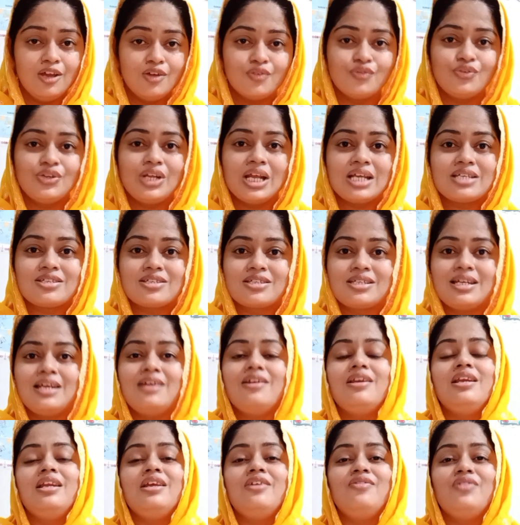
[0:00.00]
We are
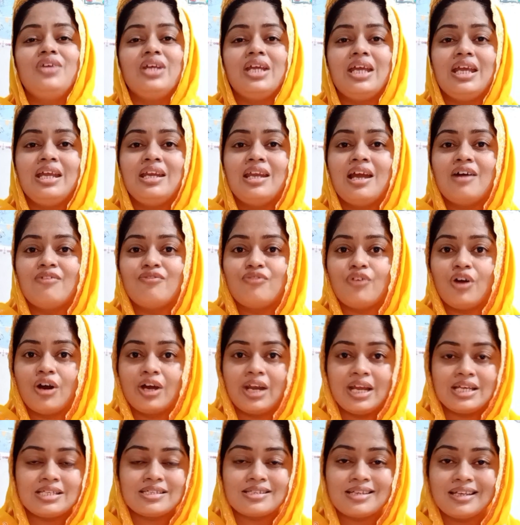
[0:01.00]
still living in a
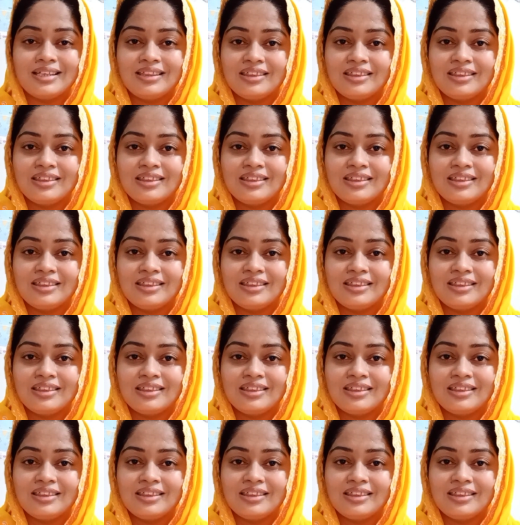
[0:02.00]
forest